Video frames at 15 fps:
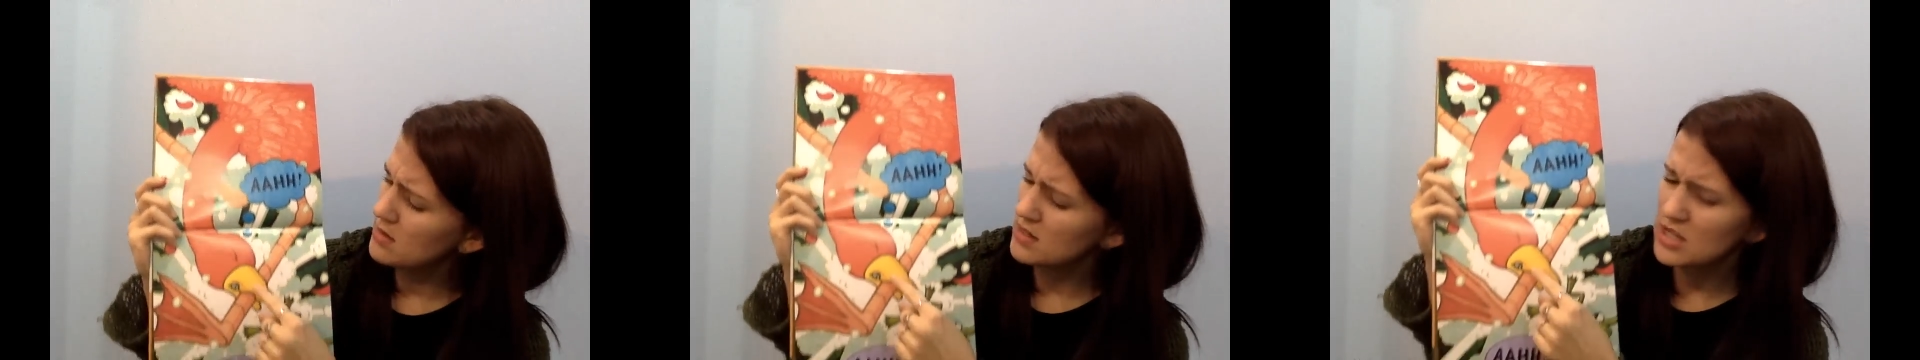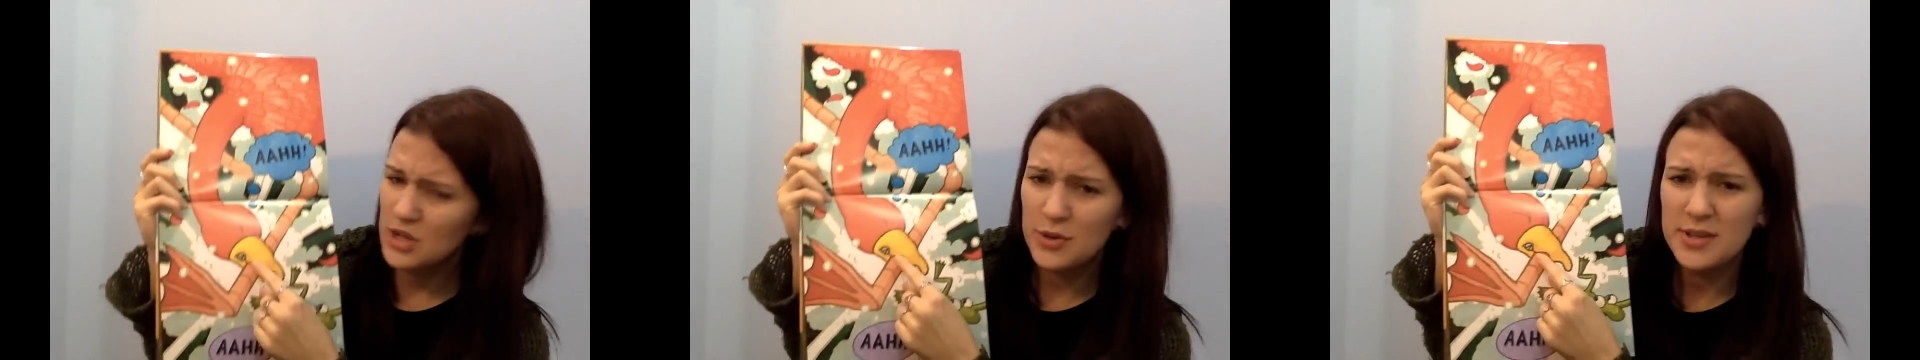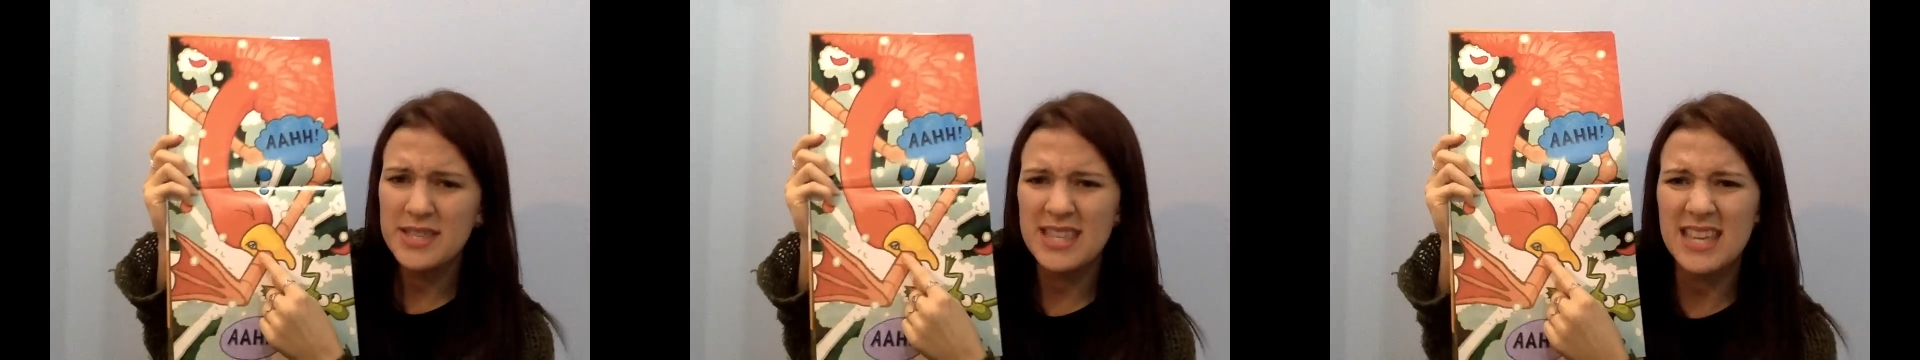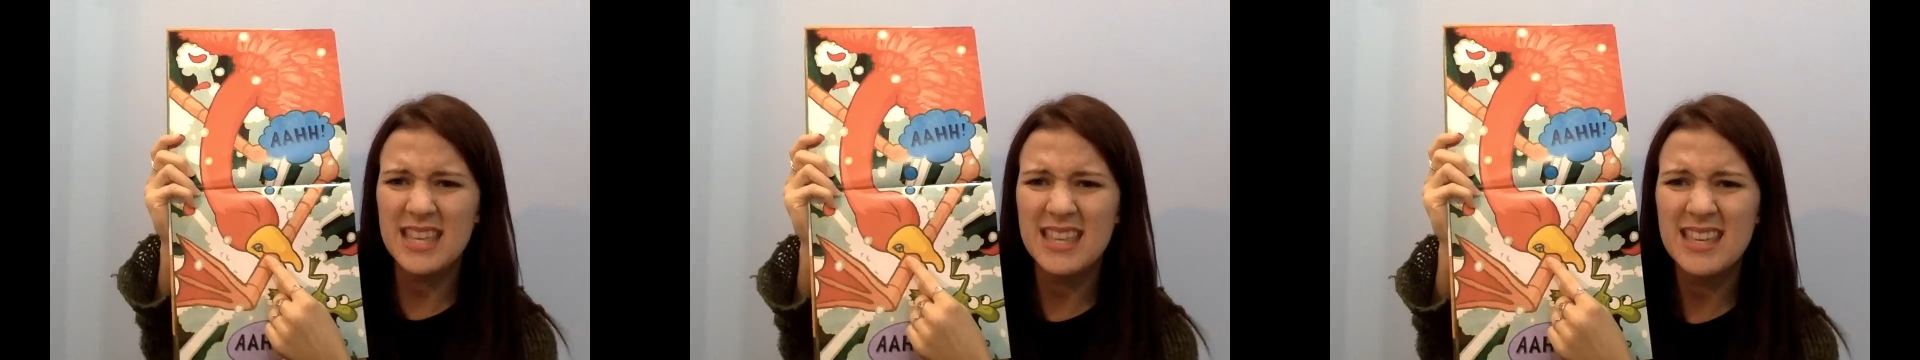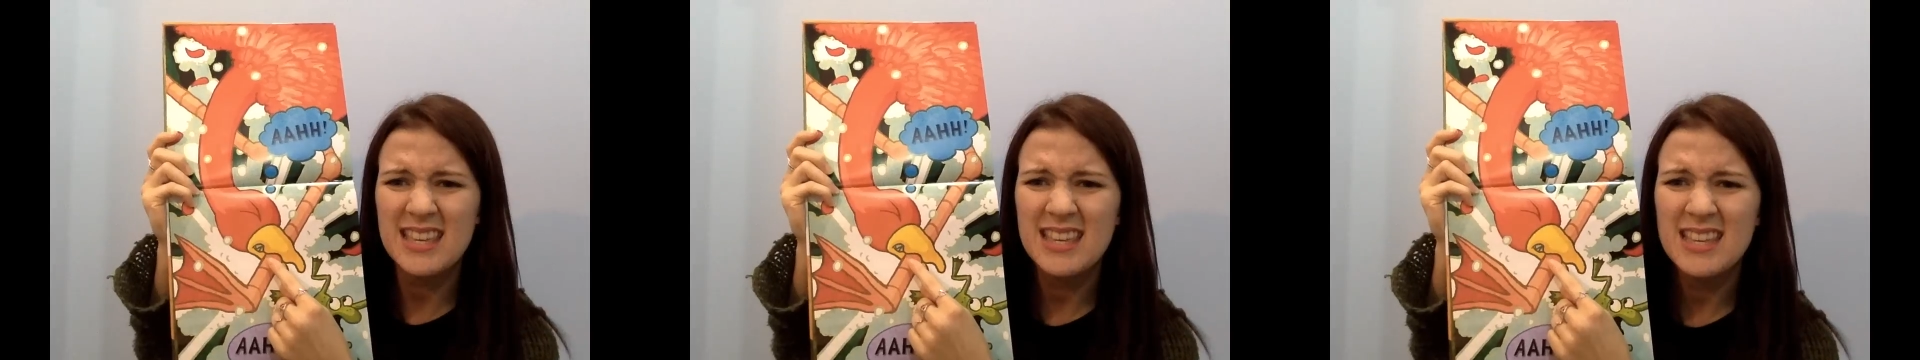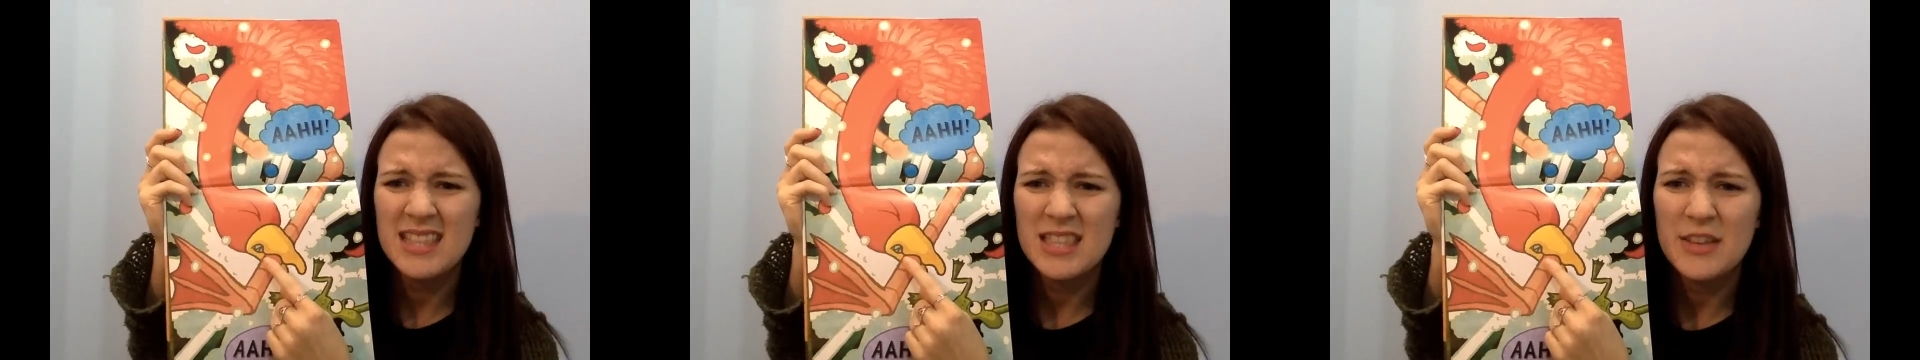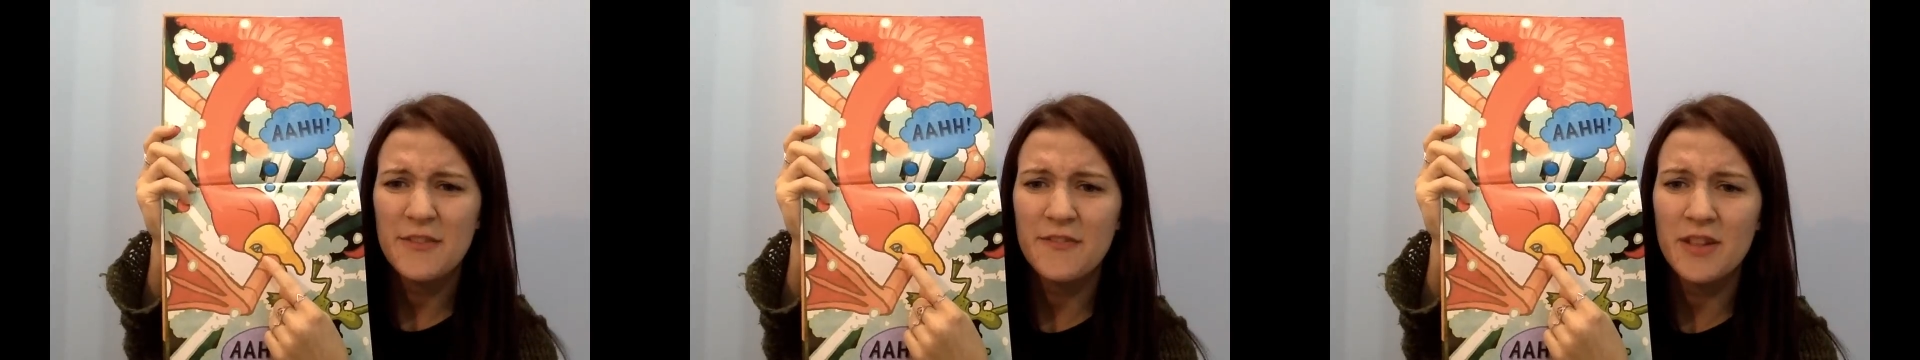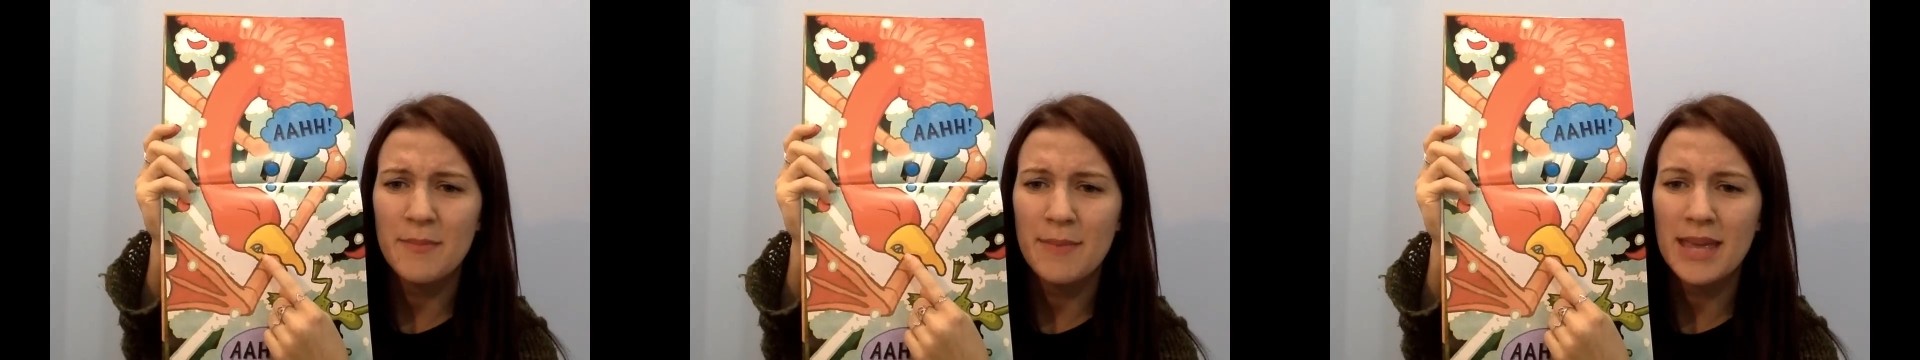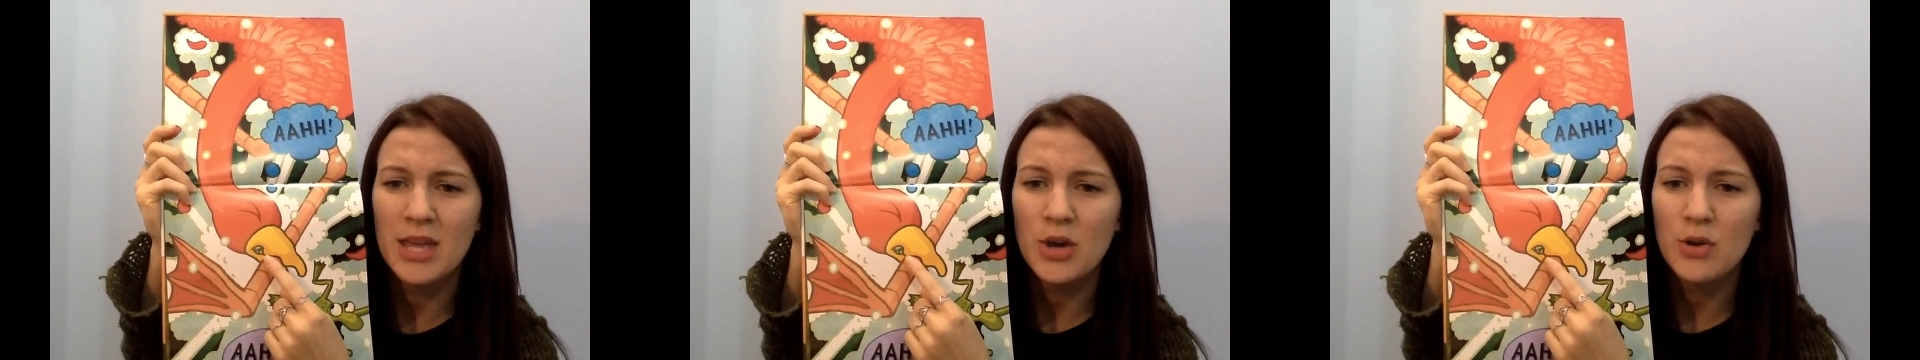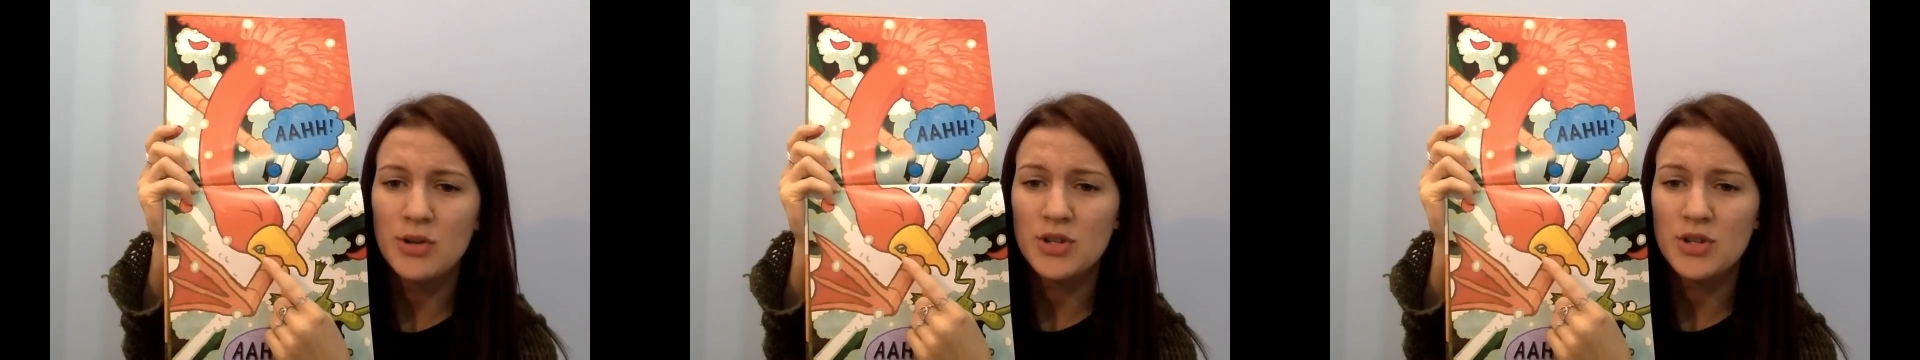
Do you see? The flamingo